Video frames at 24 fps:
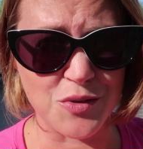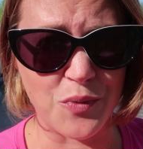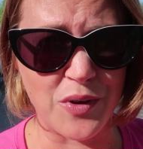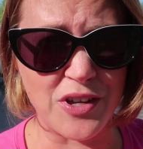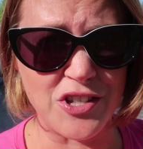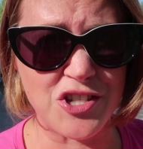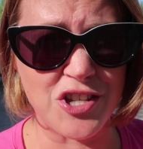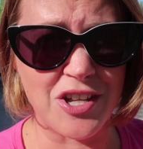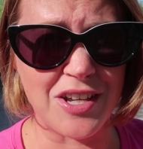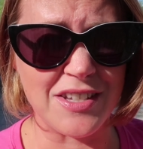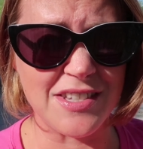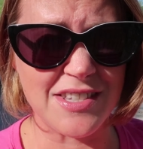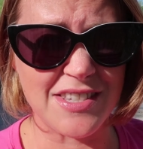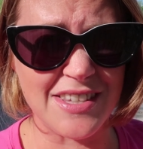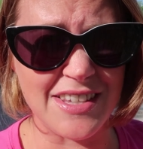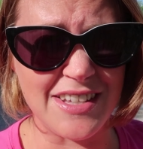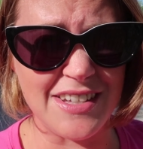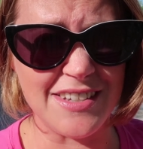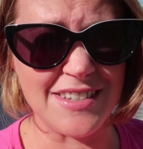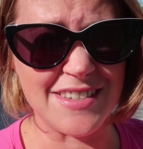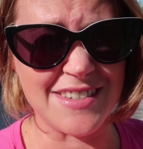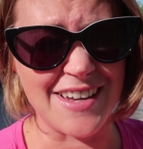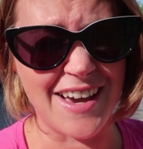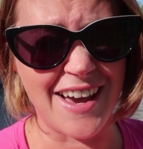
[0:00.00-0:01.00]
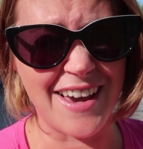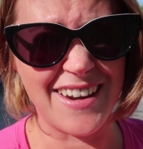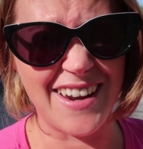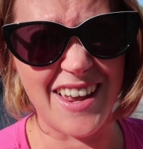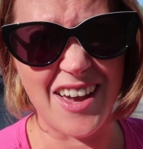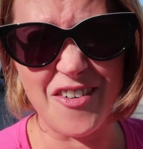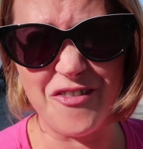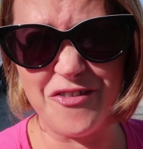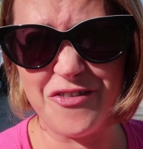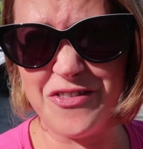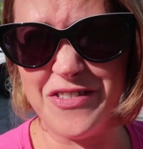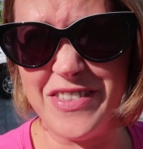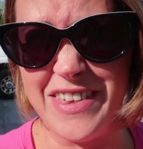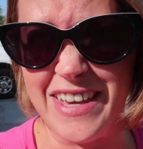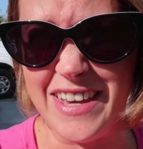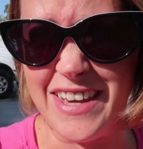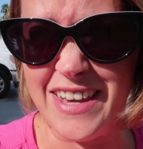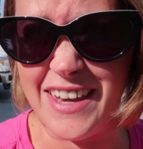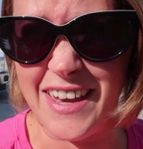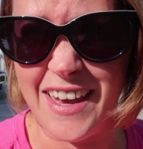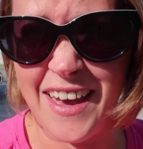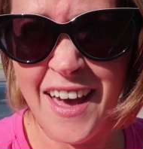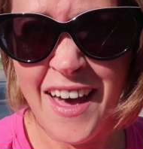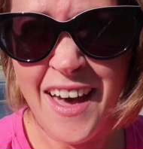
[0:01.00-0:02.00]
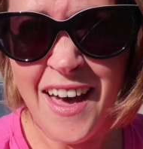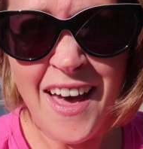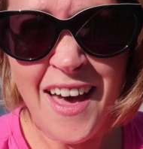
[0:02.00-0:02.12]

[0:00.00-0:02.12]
which is the site of the